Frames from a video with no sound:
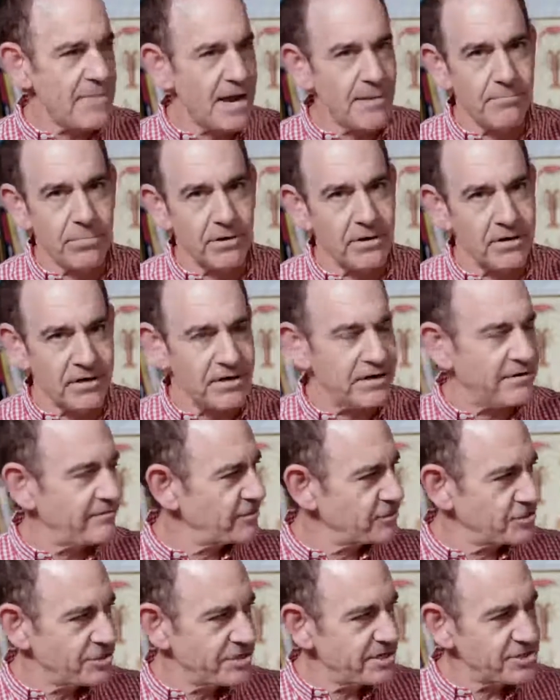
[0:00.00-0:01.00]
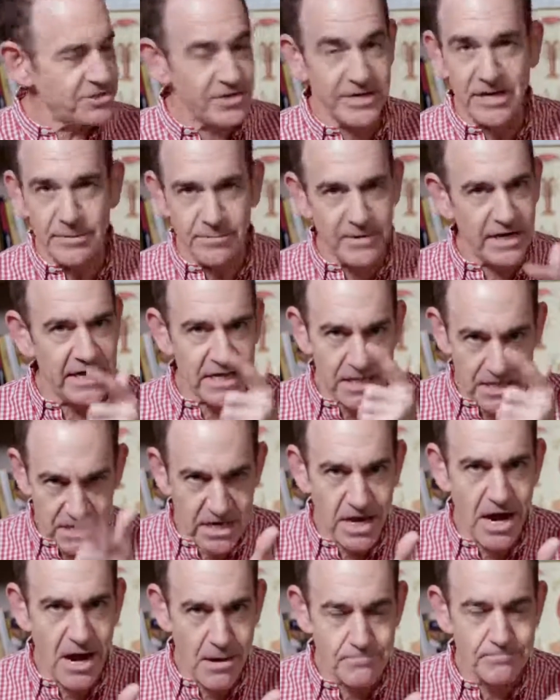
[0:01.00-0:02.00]
member of the Judiciary Committee can
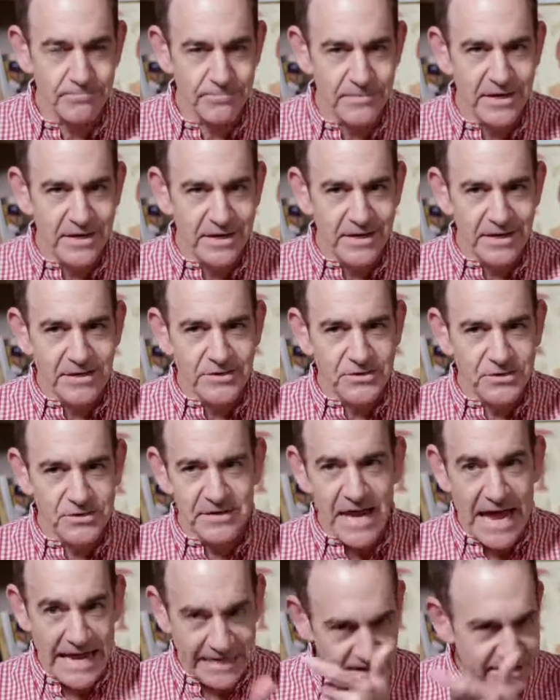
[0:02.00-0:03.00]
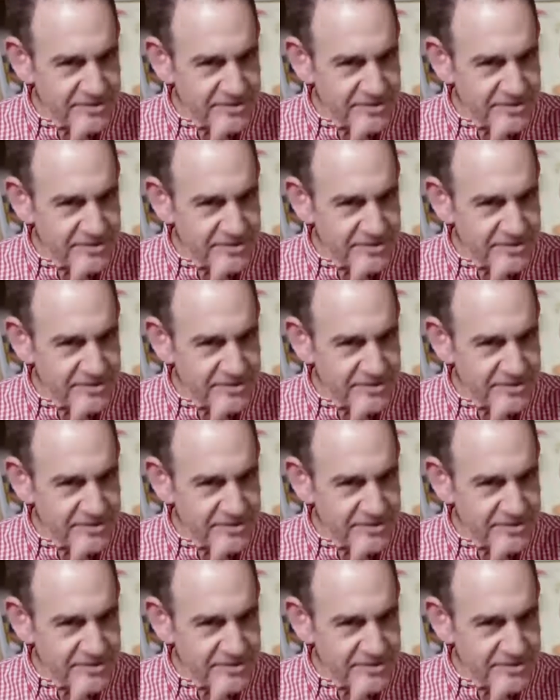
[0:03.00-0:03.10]
come and